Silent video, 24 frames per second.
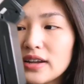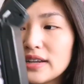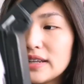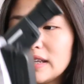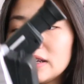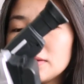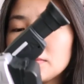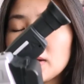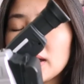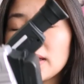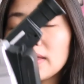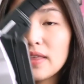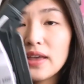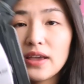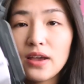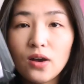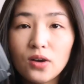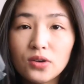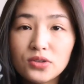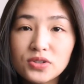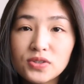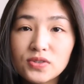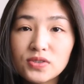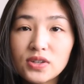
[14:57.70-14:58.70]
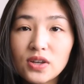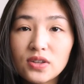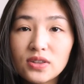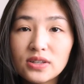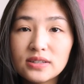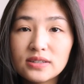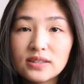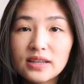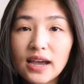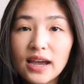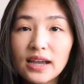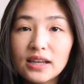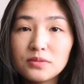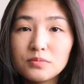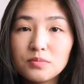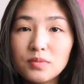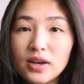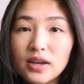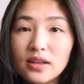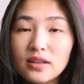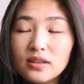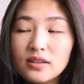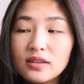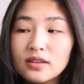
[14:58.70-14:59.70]
On eBay they also sell these guys,
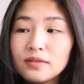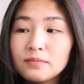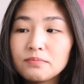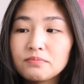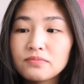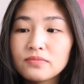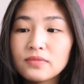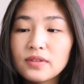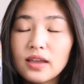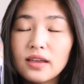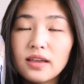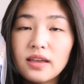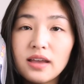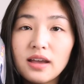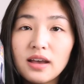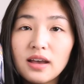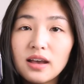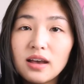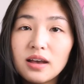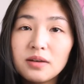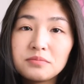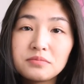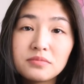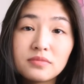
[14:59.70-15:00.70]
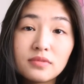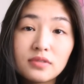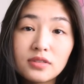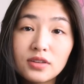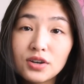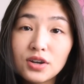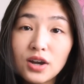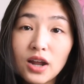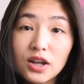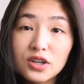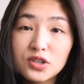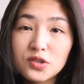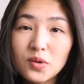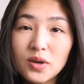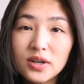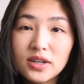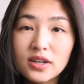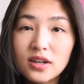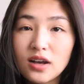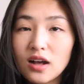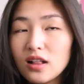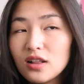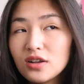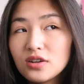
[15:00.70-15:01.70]
but um, they're not
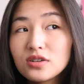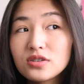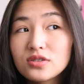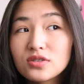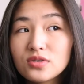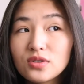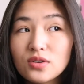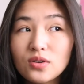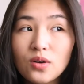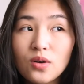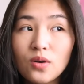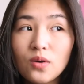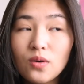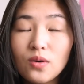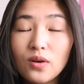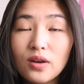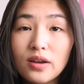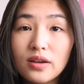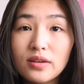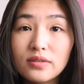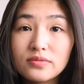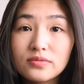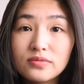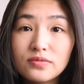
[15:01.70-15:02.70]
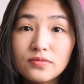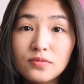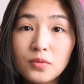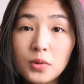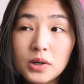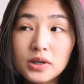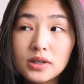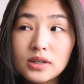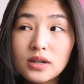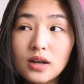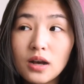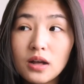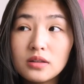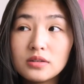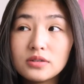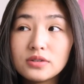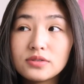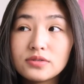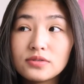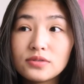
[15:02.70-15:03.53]
$20 or $40,